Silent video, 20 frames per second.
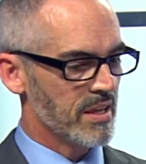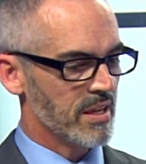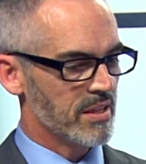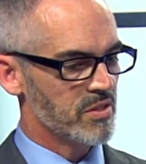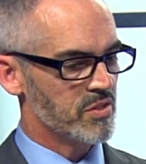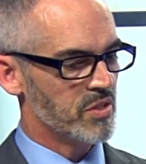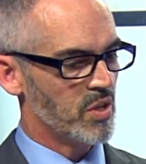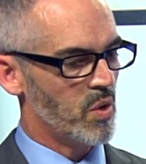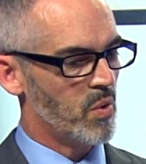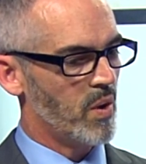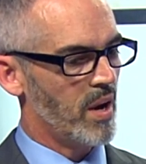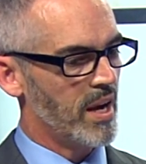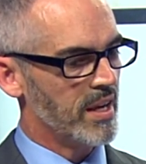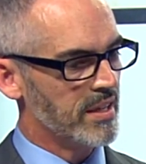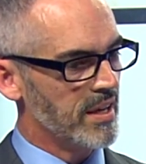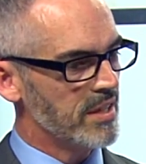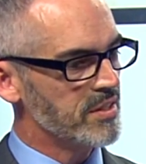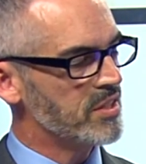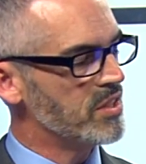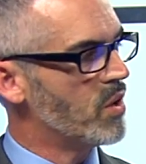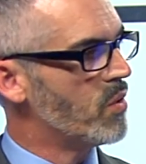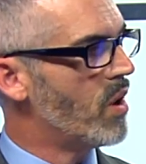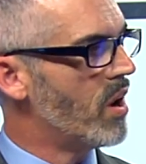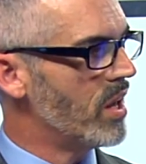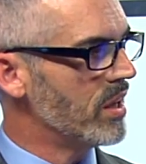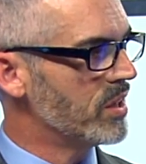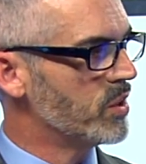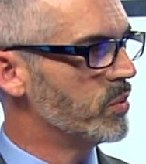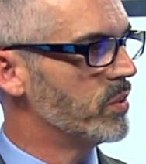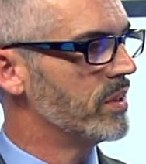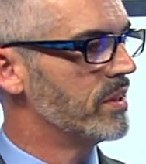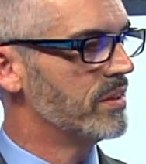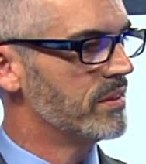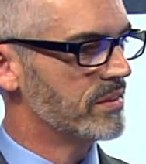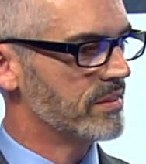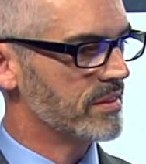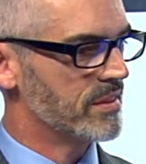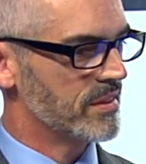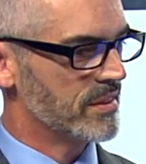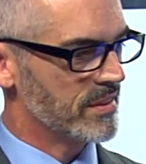So I got to know Hollywood
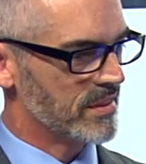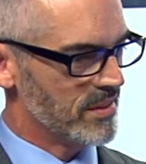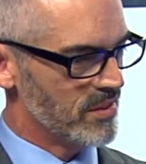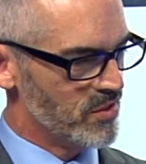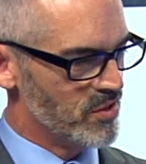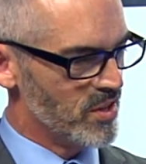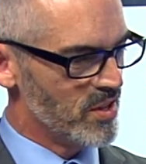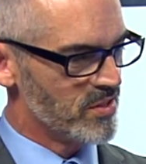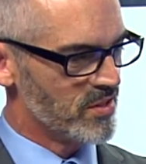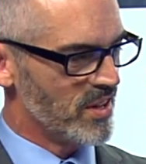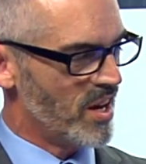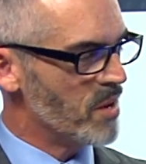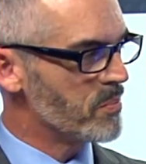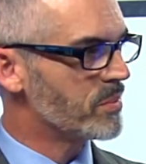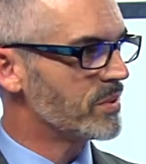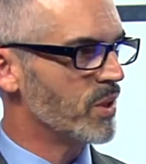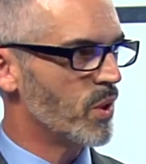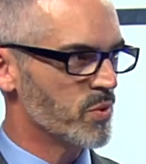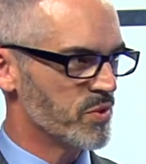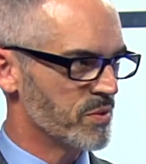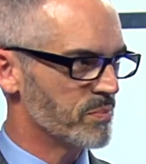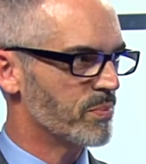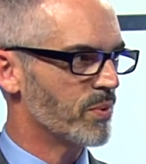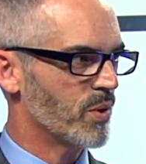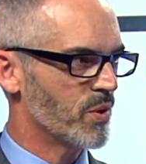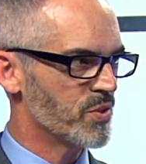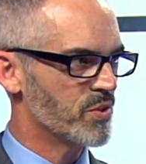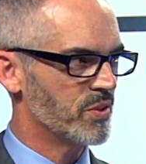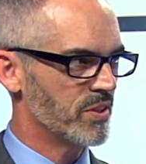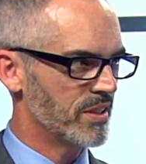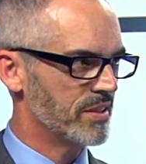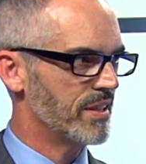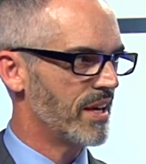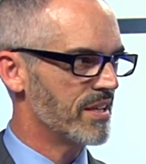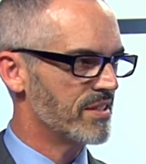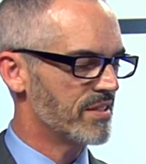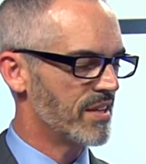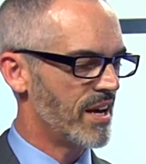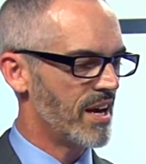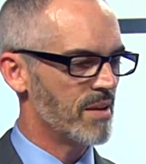just up close and personal at
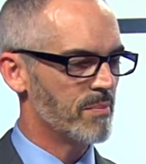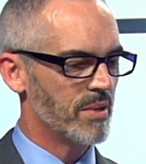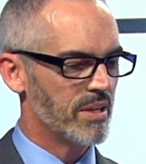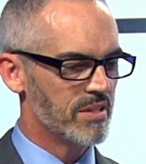that time,